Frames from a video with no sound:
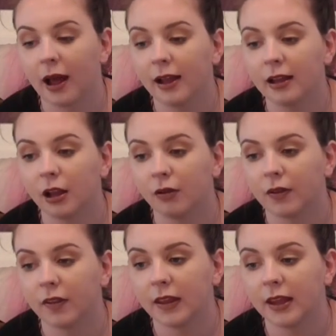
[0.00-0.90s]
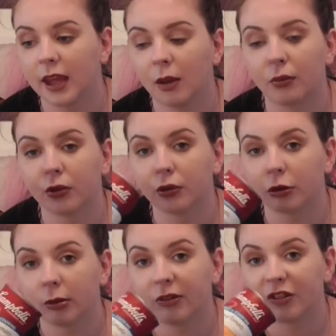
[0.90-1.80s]
I love the Campbell's
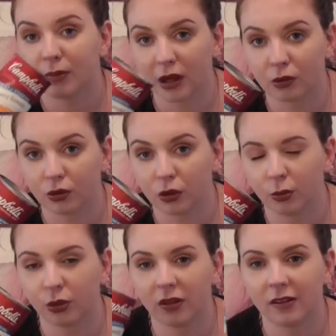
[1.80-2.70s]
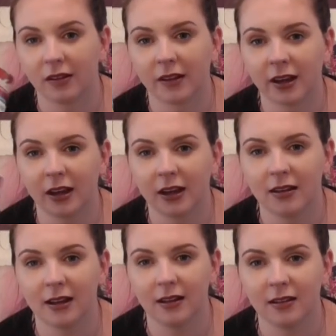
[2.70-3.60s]
cream of tomato soup. So this is like a
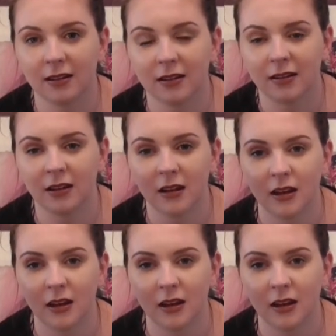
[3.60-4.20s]
condensed